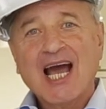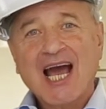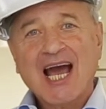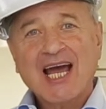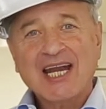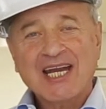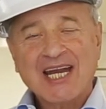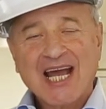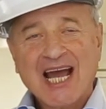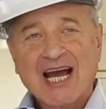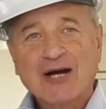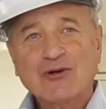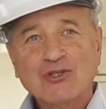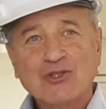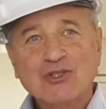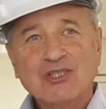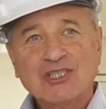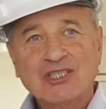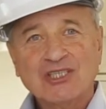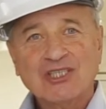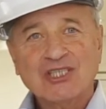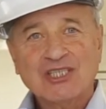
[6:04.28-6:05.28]
And now you
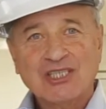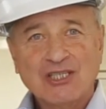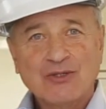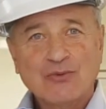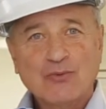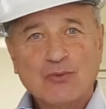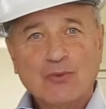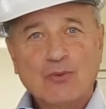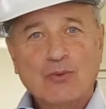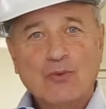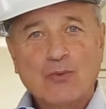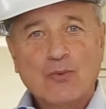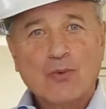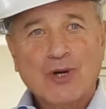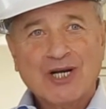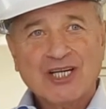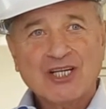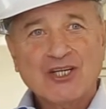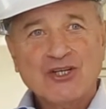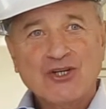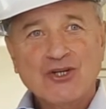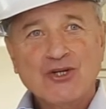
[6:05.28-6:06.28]
can see
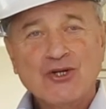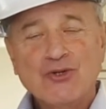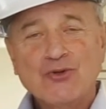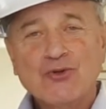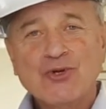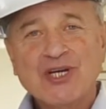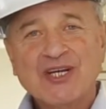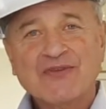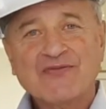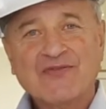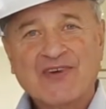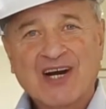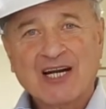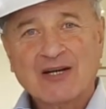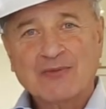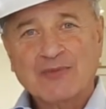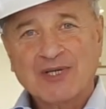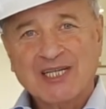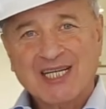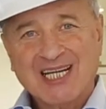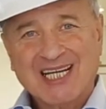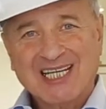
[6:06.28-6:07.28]
what a new
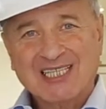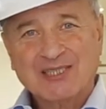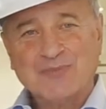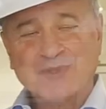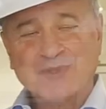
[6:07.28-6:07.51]
environment has